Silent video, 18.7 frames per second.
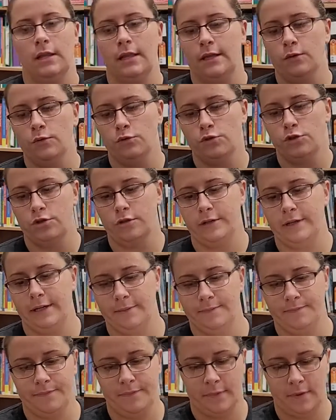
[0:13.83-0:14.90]
Little Tree.
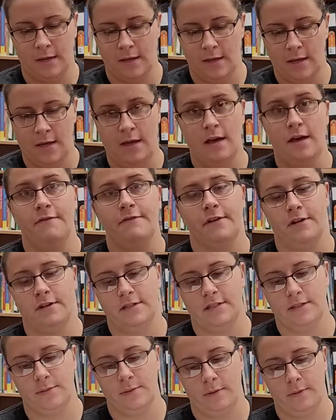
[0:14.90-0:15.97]
I figured
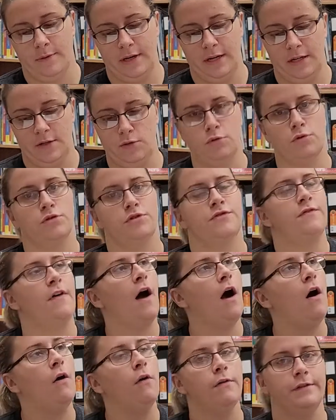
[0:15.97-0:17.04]
since we were getting towards
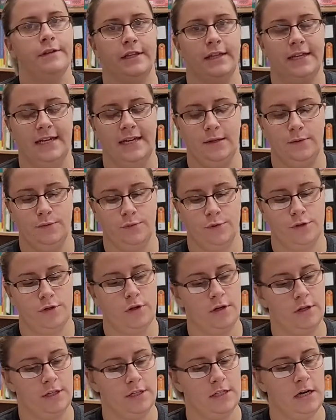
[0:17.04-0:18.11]
fall and the leaves were
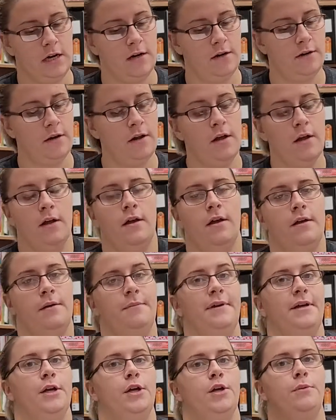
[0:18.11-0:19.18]
starting to turn,
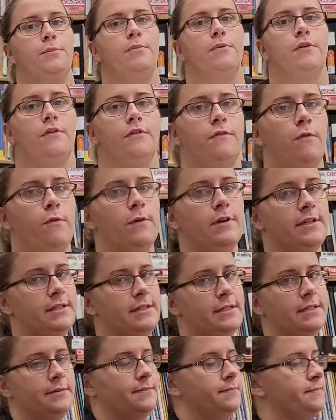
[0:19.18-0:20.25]
be a good book for us.